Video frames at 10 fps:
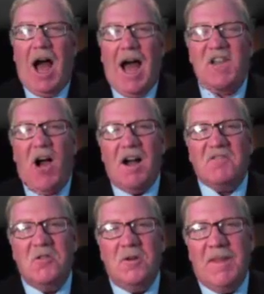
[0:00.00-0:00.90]
I
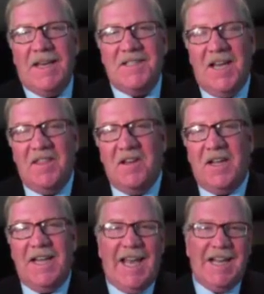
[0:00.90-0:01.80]
talk to them. They say they're
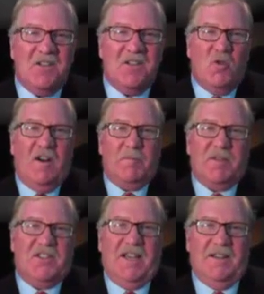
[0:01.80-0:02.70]
getting 8 to
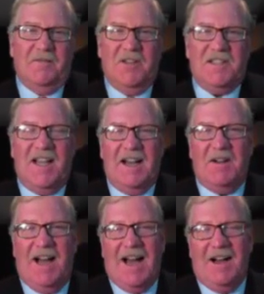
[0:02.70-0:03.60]
12%.
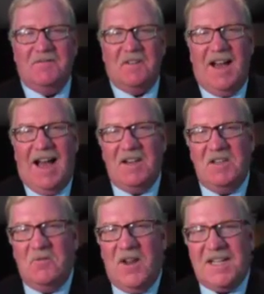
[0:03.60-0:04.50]
How do
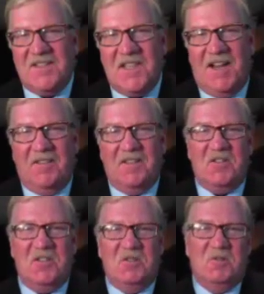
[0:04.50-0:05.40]
you reconcile the
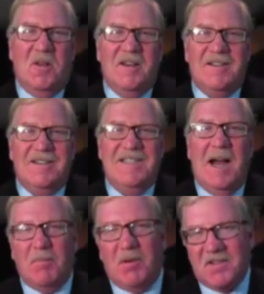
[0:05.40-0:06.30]
two
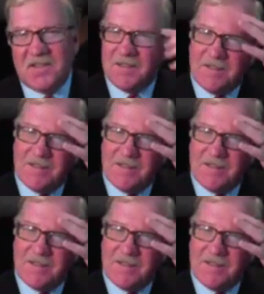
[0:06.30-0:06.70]
numbers?